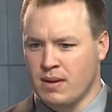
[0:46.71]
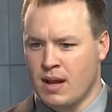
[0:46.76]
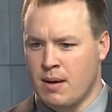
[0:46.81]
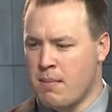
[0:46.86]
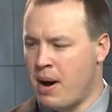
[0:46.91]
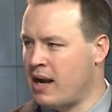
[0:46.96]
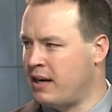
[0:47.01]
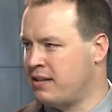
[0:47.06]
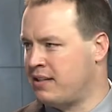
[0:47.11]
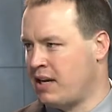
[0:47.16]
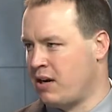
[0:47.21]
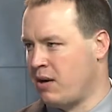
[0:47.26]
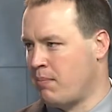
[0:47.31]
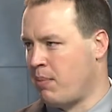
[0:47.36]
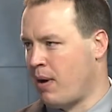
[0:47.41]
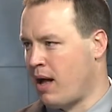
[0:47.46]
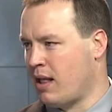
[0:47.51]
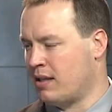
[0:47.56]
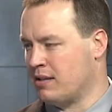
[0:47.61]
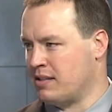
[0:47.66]
monetary
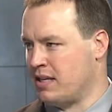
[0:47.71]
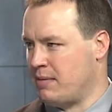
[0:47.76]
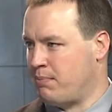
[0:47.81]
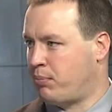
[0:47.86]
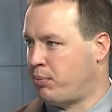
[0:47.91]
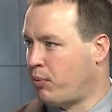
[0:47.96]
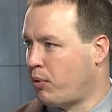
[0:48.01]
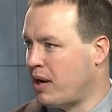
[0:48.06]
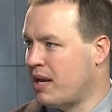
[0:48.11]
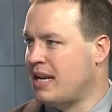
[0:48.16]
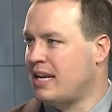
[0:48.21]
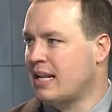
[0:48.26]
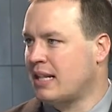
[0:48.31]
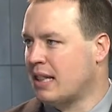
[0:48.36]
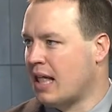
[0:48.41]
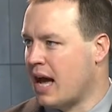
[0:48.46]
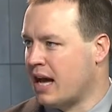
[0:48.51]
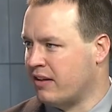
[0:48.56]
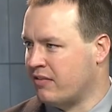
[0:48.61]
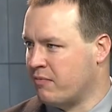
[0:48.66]
policy, printing a
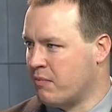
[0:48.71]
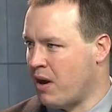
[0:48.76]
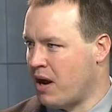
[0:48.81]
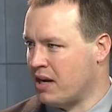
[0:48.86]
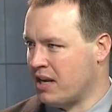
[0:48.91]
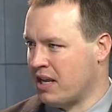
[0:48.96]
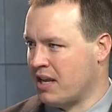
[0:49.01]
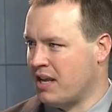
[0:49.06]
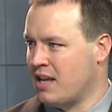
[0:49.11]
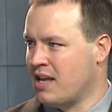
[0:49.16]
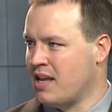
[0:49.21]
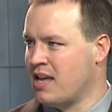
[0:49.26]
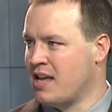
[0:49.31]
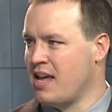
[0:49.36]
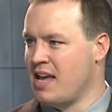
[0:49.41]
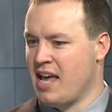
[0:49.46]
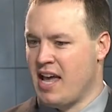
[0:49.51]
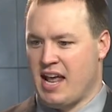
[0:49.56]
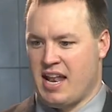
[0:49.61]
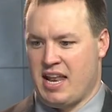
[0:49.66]
lot of money.
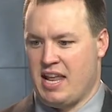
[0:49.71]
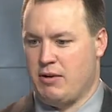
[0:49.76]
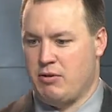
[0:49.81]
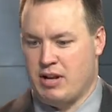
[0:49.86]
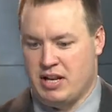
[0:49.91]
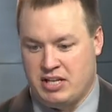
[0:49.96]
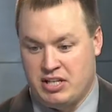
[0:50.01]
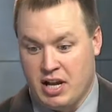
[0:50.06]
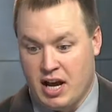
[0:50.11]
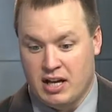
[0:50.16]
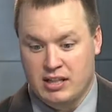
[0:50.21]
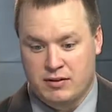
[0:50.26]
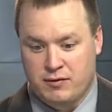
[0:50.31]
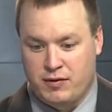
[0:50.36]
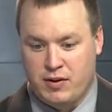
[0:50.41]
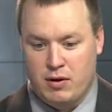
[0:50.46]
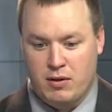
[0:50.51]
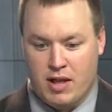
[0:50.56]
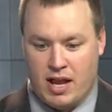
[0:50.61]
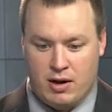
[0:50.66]
it, it does
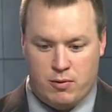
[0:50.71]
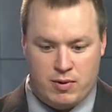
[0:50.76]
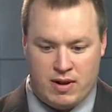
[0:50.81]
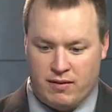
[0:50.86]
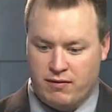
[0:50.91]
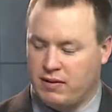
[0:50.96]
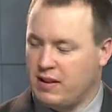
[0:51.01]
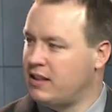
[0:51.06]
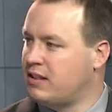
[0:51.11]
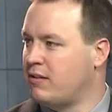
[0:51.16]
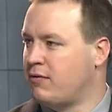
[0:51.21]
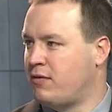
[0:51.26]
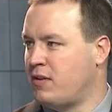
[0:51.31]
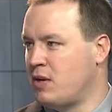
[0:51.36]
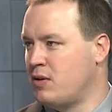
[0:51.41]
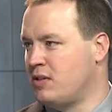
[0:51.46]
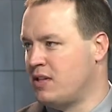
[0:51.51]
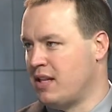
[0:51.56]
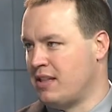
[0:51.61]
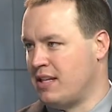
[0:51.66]
feel like we have lit the
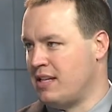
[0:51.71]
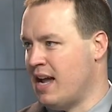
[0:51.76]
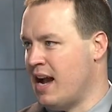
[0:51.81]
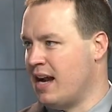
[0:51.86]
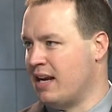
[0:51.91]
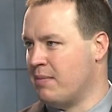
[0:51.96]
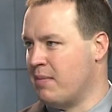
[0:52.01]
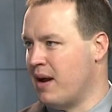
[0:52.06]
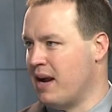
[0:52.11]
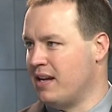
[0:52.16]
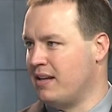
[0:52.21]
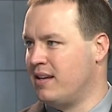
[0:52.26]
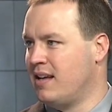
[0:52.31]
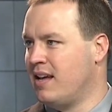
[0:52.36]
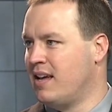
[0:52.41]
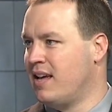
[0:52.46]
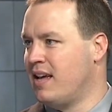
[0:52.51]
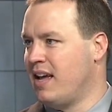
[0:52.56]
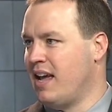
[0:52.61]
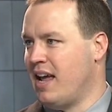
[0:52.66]
fuse on the dynamite.
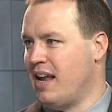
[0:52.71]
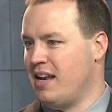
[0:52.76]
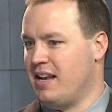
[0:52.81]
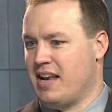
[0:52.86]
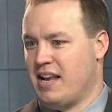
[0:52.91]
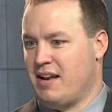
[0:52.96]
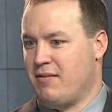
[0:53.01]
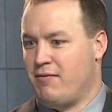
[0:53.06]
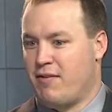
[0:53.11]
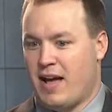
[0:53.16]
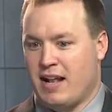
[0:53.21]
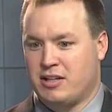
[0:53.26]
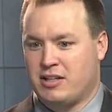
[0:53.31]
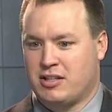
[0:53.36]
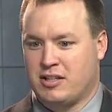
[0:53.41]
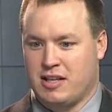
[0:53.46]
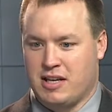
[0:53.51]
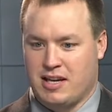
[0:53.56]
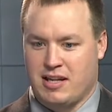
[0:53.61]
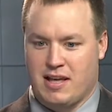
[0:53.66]
And, and
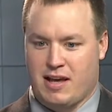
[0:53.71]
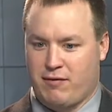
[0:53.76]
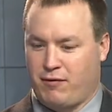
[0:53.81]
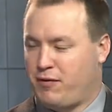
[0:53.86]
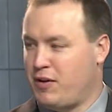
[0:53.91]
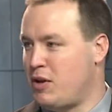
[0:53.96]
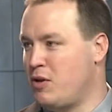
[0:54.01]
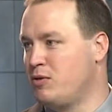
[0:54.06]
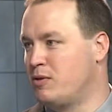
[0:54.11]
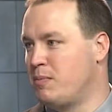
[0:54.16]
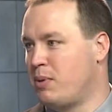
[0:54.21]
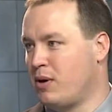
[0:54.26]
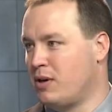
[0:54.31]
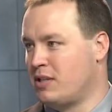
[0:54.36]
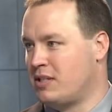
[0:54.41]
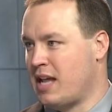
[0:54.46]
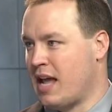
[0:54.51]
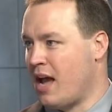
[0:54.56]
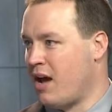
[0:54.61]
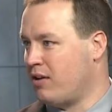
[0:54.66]
eventually that fuse
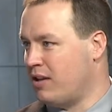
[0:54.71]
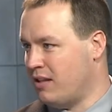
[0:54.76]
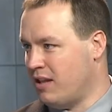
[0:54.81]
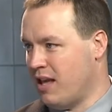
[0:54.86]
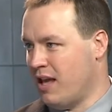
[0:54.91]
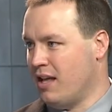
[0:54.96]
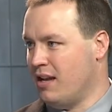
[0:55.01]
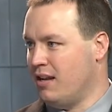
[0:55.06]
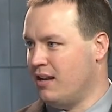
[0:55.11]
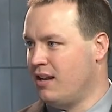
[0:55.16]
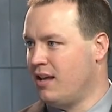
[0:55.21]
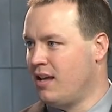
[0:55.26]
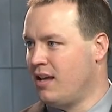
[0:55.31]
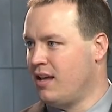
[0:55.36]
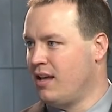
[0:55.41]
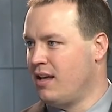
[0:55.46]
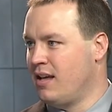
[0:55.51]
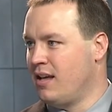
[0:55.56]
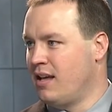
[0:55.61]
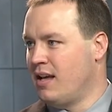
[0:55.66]
burns down and then
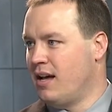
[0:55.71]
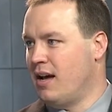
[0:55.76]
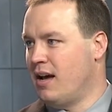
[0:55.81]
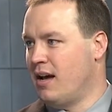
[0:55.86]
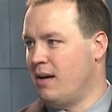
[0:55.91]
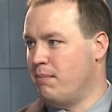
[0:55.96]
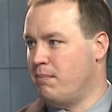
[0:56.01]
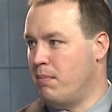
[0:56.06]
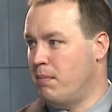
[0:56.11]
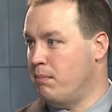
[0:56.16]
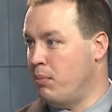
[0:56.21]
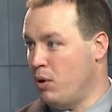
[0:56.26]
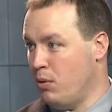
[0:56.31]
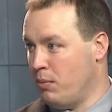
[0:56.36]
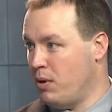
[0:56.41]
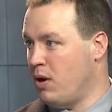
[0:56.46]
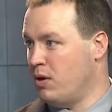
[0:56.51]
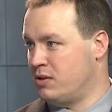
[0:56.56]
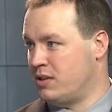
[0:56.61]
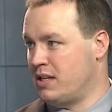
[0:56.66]
uh,
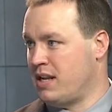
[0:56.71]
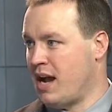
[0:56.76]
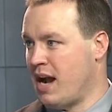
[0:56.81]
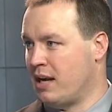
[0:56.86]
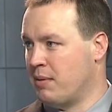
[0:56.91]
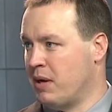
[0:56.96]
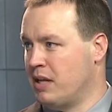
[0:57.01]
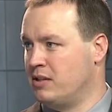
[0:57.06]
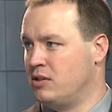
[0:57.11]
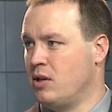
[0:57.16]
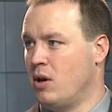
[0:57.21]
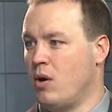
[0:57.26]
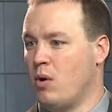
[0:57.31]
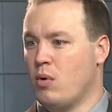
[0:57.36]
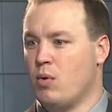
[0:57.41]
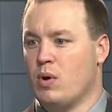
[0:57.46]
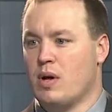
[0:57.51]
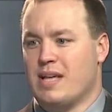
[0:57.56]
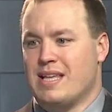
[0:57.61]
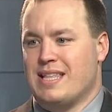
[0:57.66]
boom goes the dynamite.
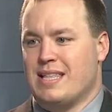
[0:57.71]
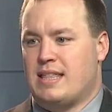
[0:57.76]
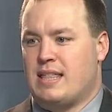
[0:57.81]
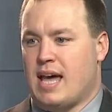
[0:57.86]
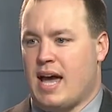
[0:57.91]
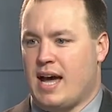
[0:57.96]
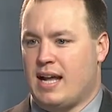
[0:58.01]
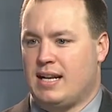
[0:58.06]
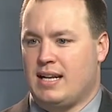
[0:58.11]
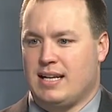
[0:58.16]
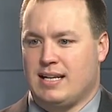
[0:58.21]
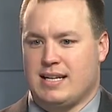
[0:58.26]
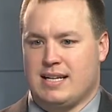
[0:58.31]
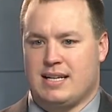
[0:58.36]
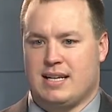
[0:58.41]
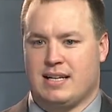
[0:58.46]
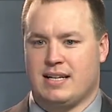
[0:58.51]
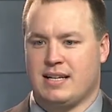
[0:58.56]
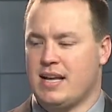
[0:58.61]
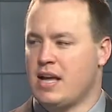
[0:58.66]
So that
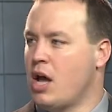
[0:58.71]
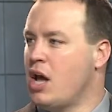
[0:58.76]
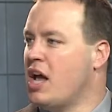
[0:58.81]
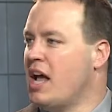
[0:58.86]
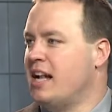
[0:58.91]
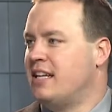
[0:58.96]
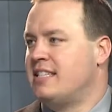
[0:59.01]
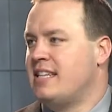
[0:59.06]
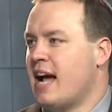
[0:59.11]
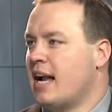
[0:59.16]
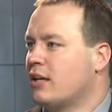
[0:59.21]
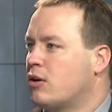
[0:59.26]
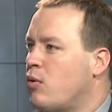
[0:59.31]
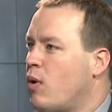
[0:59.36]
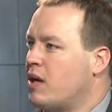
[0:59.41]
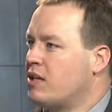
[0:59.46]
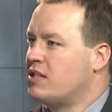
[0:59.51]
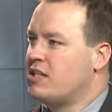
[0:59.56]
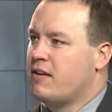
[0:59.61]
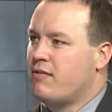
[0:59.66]
it's not a
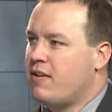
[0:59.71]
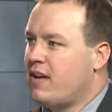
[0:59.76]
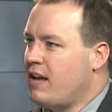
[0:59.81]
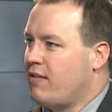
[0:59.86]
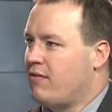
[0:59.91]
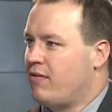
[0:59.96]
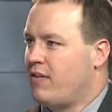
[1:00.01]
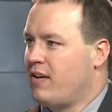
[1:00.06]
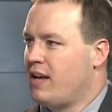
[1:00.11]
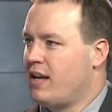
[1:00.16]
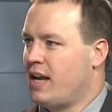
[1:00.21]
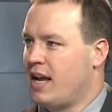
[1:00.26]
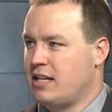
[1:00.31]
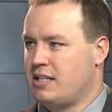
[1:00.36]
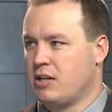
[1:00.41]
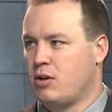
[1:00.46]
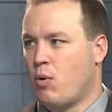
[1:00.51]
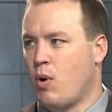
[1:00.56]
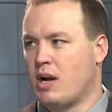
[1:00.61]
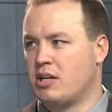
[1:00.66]
question of if,
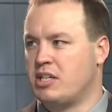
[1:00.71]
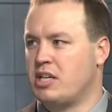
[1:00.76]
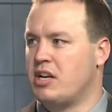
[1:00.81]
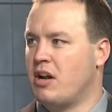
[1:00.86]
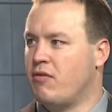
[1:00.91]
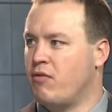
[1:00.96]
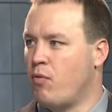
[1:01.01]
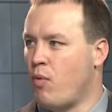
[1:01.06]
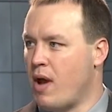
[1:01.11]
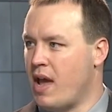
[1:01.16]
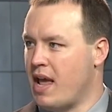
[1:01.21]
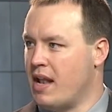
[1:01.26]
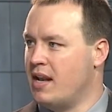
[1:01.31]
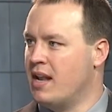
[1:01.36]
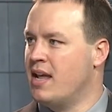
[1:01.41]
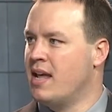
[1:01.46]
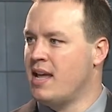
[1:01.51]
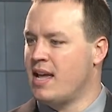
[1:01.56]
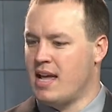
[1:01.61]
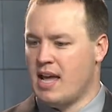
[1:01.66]
it's a question of
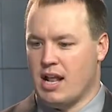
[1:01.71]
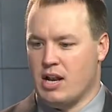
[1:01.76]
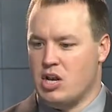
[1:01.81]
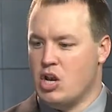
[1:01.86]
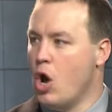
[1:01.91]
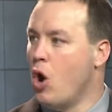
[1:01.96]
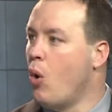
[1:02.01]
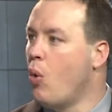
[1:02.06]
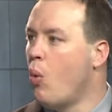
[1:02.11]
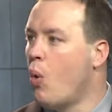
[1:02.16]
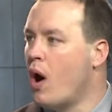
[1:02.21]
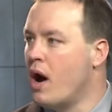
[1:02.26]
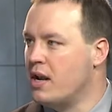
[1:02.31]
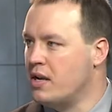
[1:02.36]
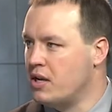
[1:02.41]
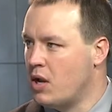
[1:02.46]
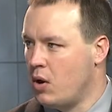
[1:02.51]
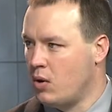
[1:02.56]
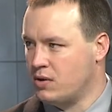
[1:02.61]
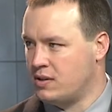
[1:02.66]
when, and no
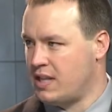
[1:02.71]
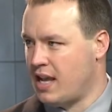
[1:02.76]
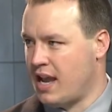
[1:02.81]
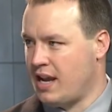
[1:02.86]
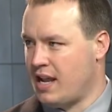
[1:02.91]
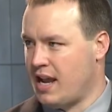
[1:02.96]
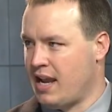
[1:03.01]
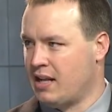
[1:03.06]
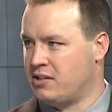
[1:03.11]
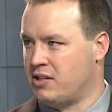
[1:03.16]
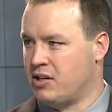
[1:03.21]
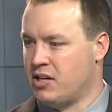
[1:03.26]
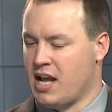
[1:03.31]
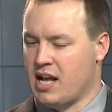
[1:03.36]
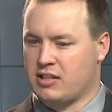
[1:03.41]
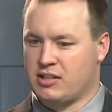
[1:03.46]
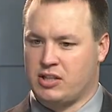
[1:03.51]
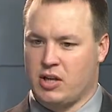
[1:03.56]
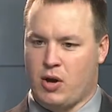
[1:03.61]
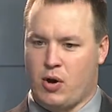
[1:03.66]
one knows that answer
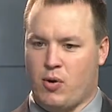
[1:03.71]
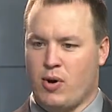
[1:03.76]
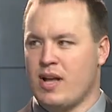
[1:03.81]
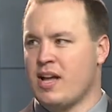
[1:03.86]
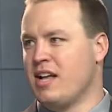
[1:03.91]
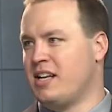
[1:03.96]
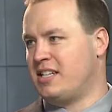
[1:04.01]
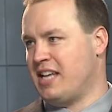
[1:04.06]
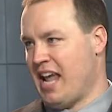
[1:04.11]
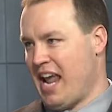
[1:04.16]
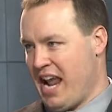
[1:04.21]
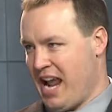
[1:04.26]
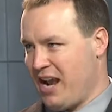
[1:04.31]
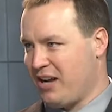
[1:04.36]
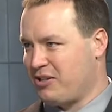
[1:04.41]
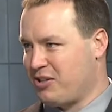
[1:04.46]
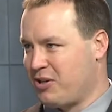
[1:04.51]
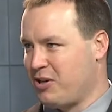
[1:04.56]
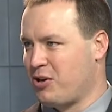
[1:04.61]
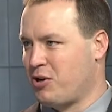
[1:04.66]
yet. So to
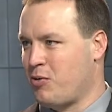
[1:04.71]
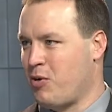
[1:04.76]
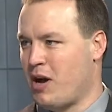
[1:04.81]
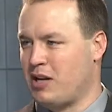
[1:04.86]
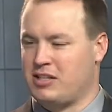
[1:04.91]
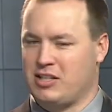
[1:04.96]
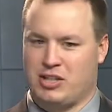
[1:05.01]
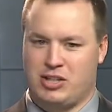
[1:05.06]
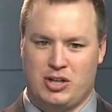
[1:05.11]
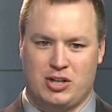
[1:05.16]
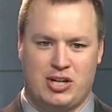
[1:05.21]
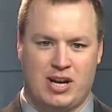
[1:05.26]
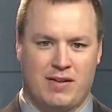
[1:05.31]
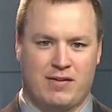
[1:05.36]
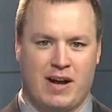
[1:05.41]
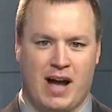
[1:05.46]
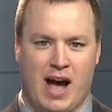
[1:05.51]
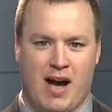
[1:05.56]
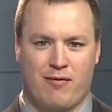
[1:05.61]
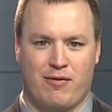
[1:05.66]
answer your question, should you
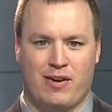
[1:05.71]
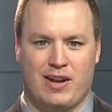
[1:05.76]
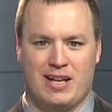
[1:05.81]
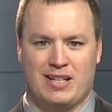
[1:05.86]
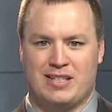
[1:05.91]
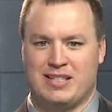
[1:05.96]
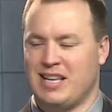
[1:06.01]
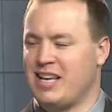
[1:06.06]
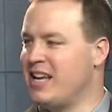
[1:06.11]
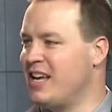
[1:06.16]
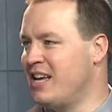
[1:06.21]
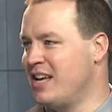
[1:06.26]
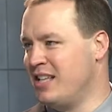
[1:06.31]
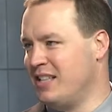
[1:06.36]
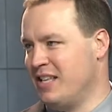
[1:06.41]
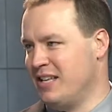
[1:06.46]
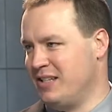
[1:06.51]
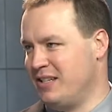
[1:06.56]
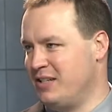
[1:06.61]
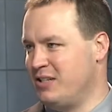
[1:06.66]
have confidence?
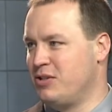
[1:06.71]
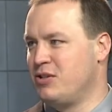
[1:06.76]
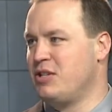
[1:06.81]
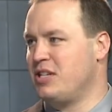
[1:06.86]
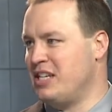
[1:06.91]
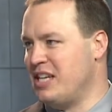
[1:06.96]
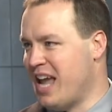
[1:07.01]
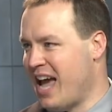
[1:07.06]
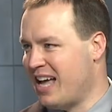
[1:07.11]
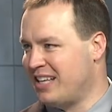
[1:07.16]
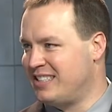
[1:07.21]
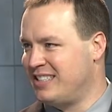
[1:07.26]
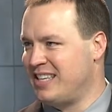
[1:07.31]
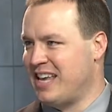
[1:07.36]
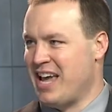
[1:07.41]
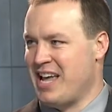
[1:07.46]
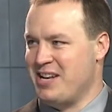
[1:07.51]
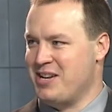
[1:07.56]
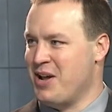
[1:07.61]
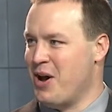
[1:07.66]
That yes
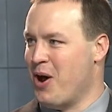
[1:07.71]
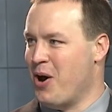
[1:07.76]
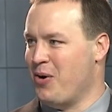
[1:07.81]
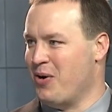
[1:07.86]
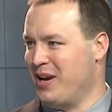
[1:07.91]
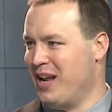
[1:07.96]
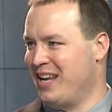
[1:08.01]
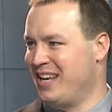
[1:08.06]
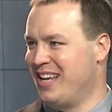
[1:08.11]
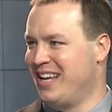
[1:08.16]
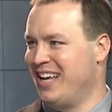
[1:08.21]
and no.